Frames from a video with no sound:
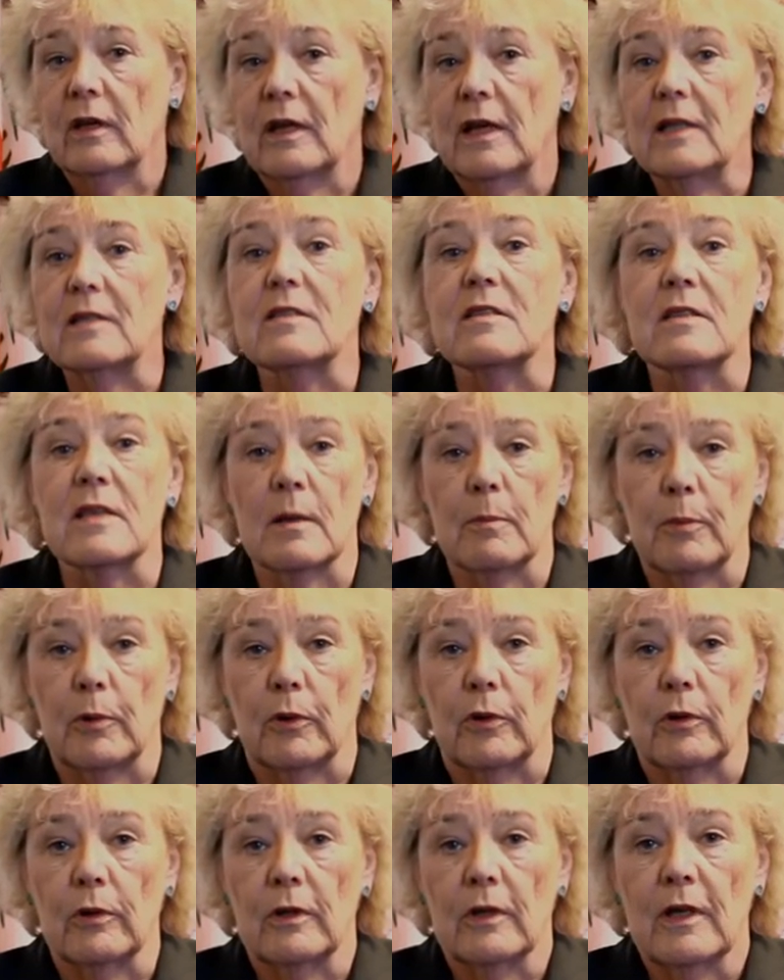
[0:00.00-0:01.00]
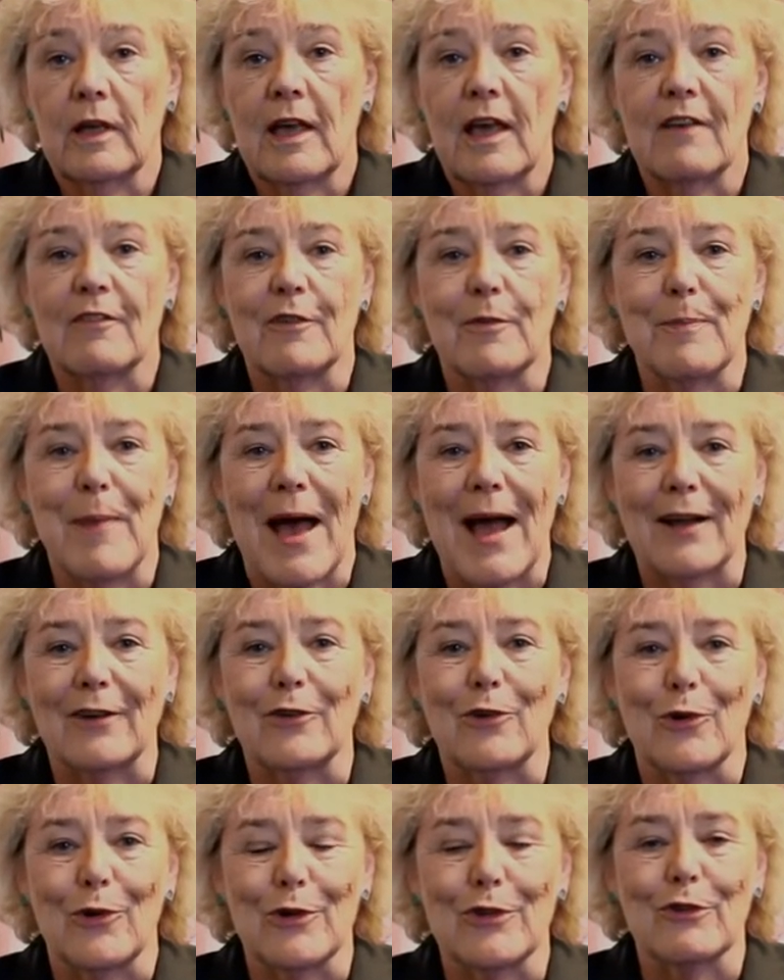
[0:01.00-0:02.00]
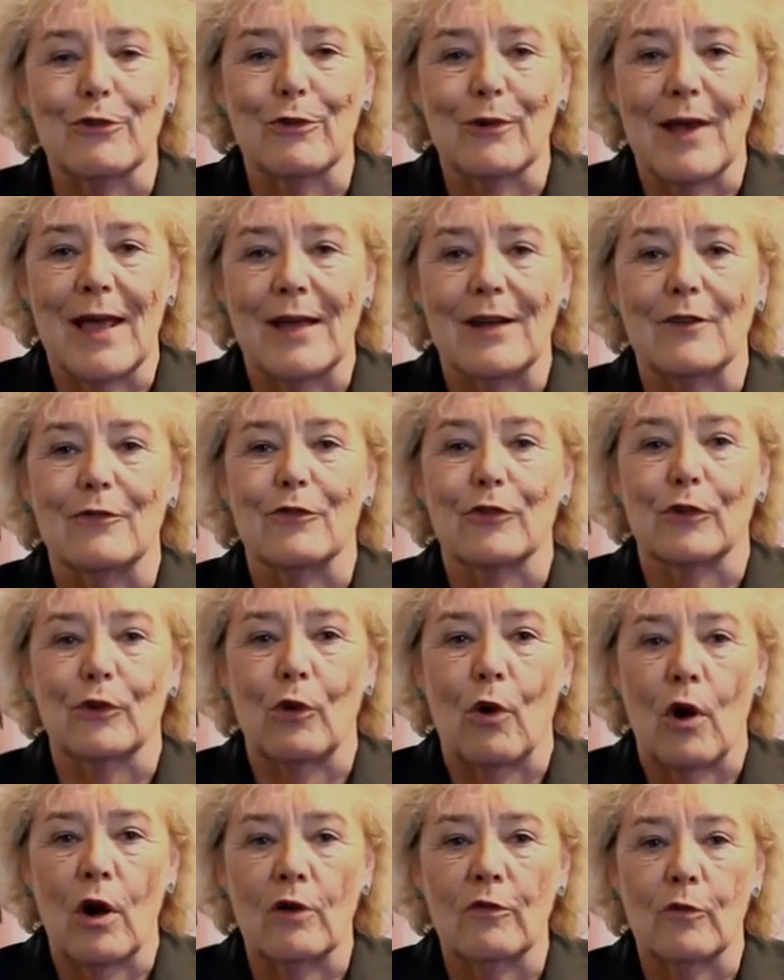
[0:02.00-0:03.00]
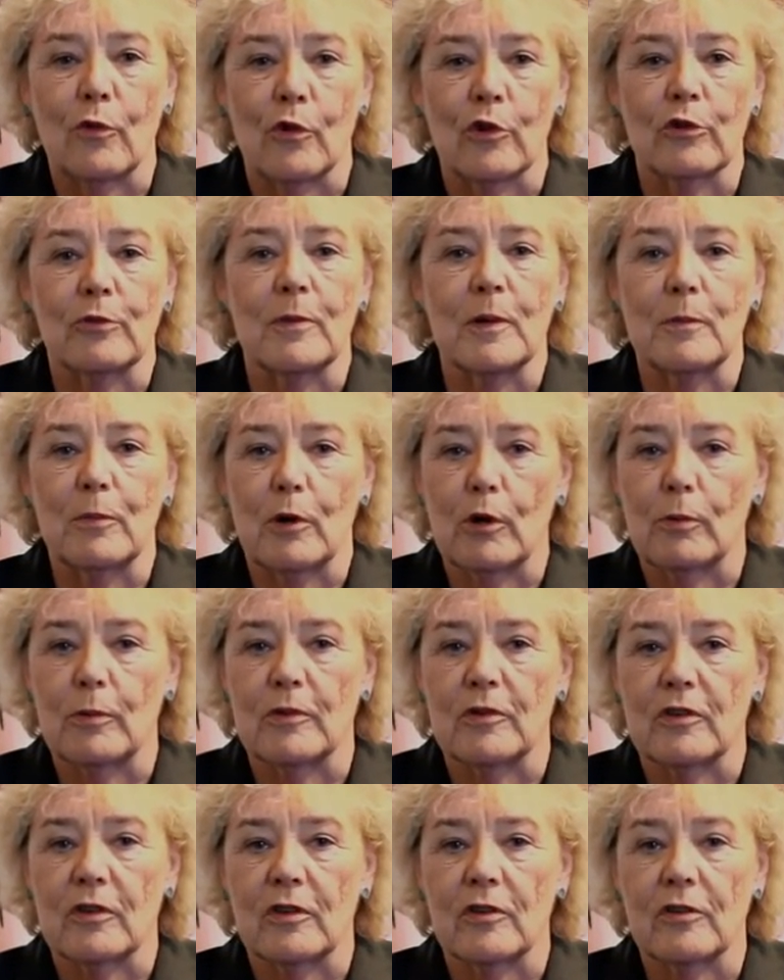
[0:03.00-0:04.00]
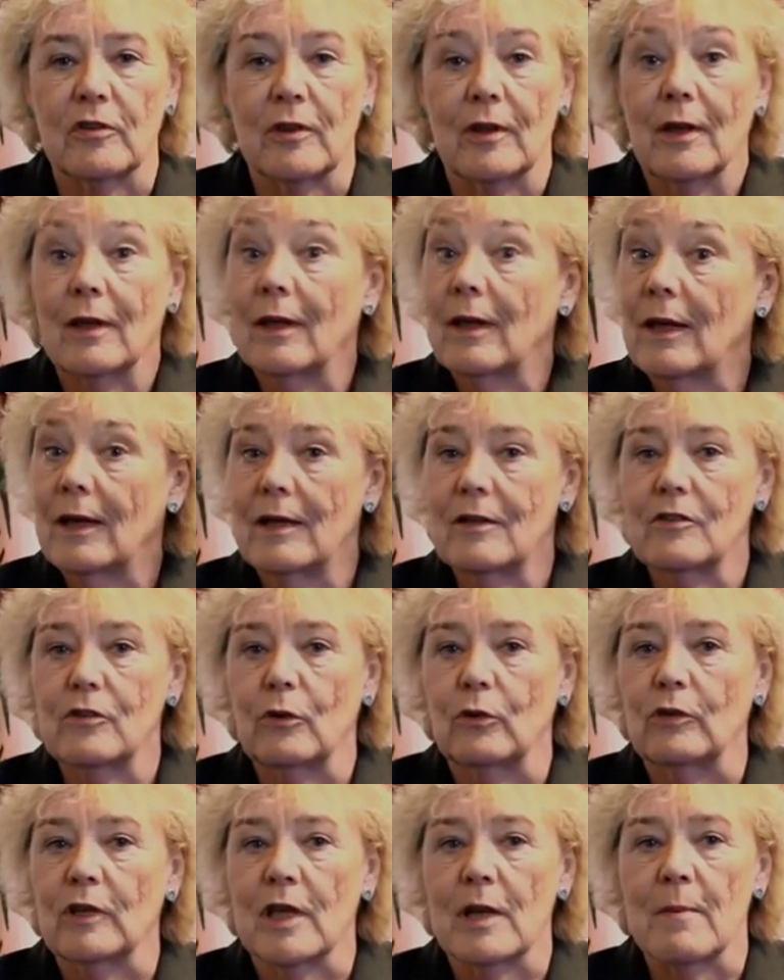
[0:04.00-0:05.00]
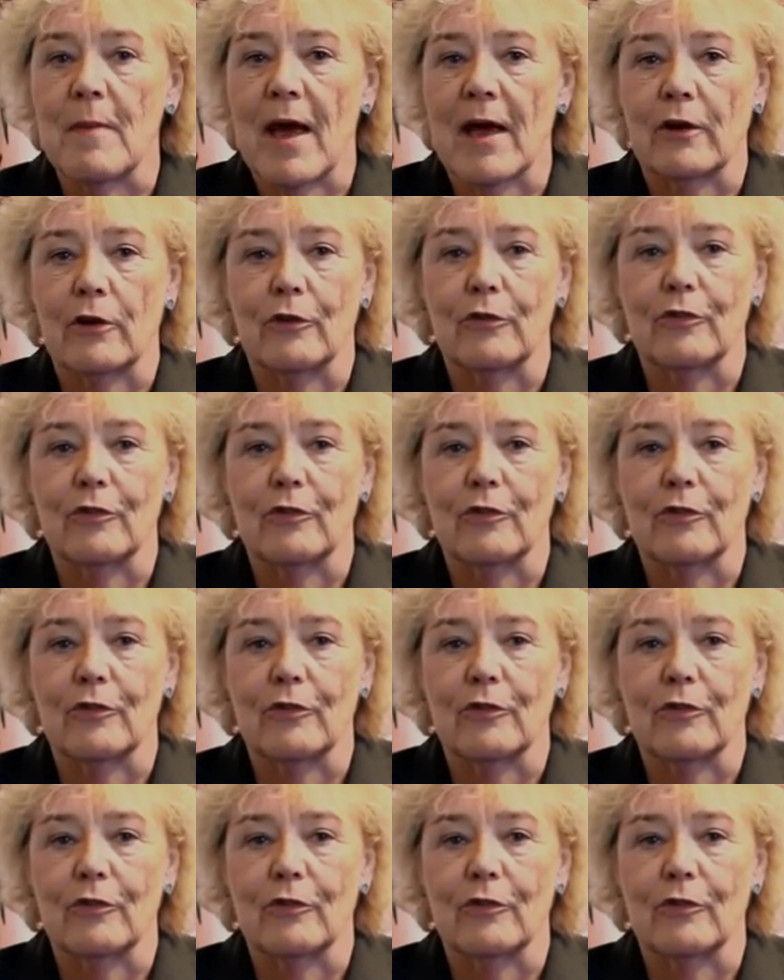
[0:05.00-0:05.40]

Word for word: It's simple. If a backdoor is created for law enforcement purposes, it's only a matter